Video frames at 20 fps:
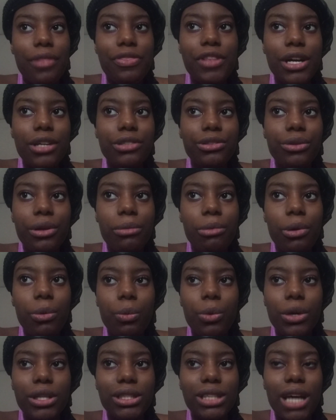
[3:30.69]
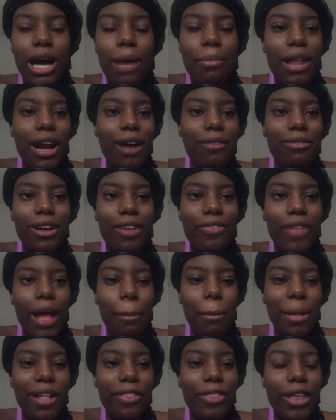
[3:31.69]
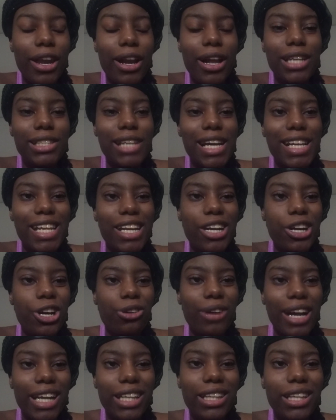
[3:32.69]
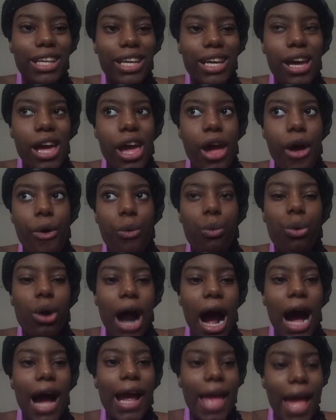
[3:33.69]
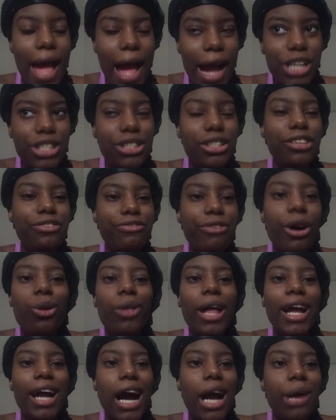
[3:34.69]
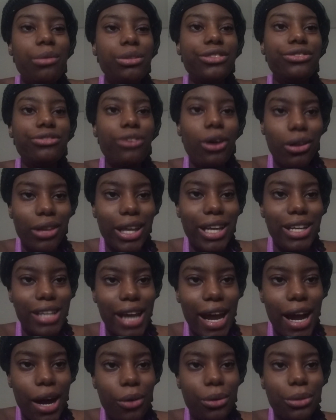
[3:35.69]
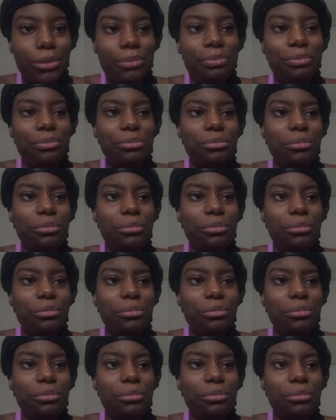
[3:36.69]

There's only been one time that I've done that method, because I did it correctly, where I actually felt like I was falling down.